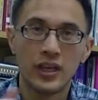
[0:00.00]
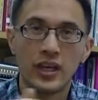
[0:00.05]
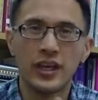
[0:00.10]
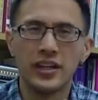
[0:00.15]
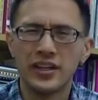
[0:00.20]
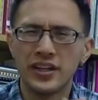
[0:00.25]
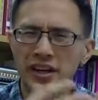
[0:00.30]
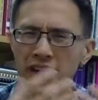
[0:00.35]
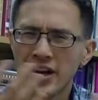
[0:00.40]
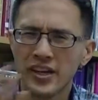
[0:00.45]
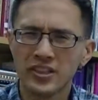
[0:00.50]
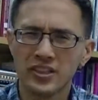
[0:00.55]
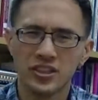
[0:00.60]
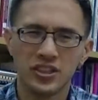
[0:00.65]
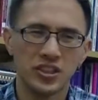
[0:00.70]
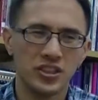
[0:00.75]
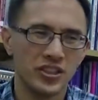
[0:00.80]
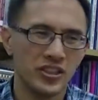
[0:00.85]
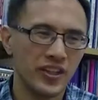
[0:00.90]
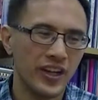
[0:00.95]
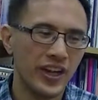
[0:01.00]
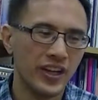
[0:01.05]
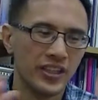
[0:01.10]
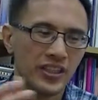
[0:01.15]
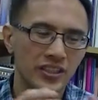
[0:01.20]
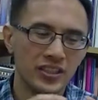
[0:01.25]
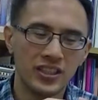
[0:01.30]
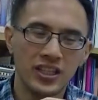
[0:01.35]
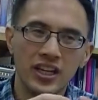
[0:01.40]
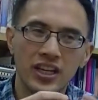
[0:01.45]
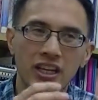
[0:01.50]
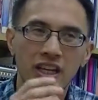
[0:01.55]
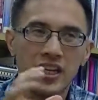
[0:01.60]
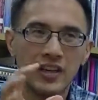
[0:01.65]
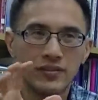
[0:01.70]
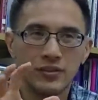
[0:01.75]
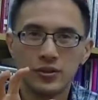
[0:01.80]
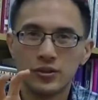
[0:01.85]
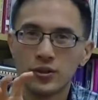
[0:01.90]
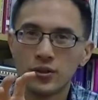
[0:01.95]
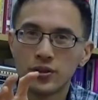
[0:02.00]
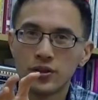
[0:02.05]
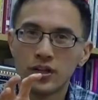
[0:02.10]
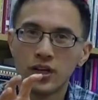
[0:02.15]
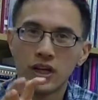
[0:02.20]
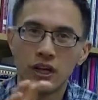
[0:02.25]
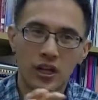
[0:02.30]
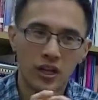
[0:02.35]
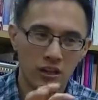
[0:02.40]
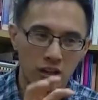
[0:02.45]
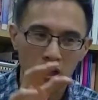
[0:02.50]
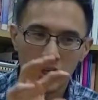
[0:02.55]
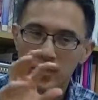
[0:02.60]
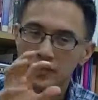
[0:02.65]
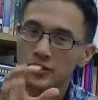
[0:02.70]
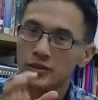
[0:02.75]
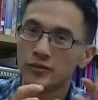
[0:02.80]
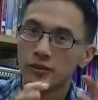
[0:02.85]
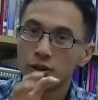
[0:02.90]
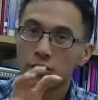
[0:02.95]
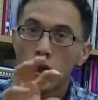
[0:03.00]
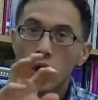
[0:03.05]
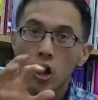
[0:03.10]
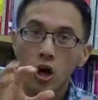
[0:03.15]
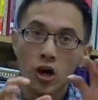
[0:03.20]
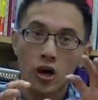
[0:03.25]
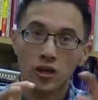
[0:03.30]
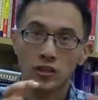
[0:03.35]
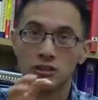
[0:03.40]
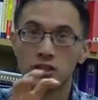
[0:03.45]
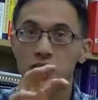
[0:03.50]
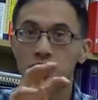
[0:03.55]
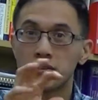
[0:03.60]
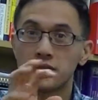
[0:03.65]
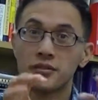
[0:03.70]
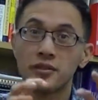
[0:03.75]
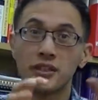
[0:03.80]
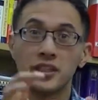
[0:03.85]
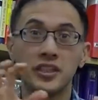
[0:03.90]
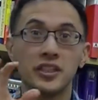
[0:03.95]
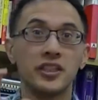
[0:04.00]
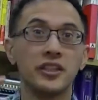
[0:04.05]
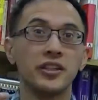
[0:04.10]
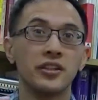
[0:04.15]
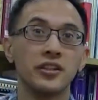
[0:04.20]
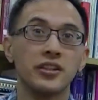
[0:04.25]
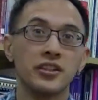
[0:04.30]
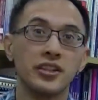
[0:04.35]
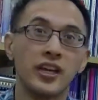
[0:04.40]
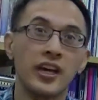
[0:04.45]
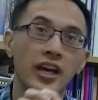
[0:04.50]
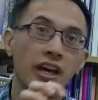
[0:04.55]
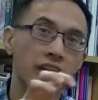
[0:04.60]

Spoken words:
An analogy to that is if you took a lot of different cogs, a lot of different gears,